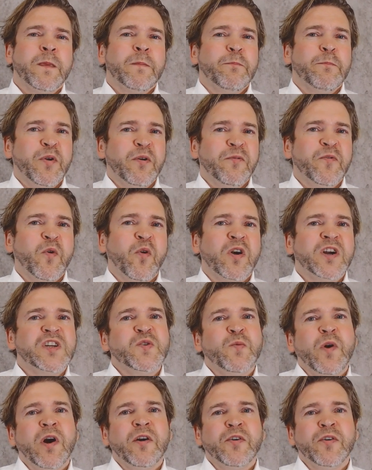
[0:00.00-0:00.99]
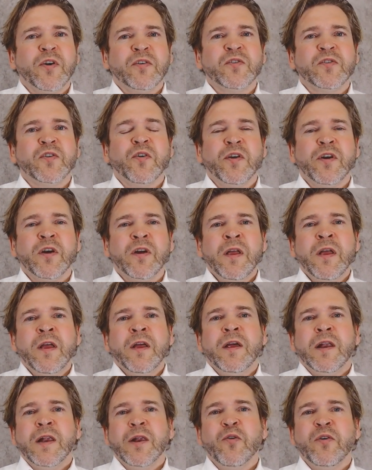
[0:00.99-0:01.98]
But of course, we are not going to
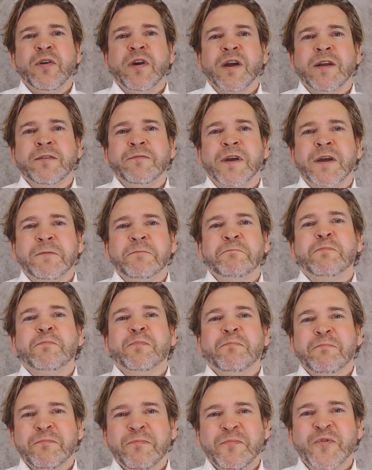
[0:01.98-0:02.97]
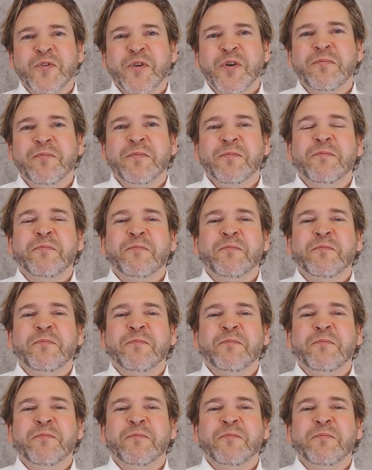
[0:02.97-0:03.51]
look at sort of